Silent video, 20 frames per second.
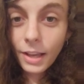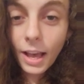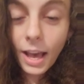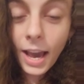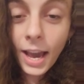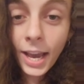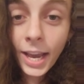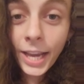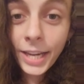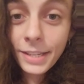
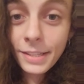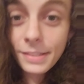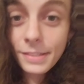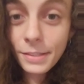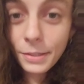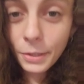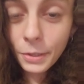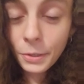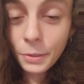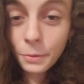I
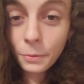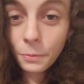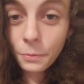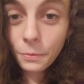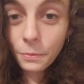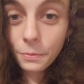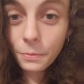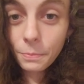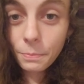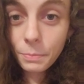deserve
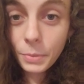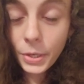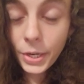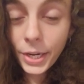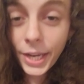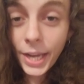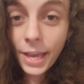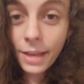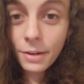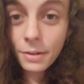
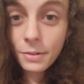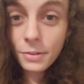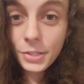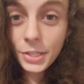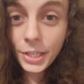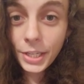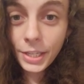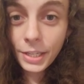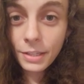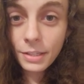putting energy
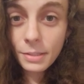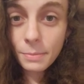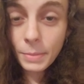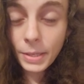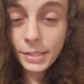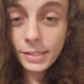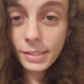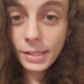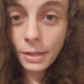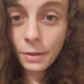into
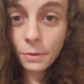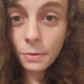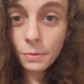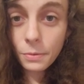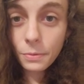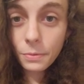myself.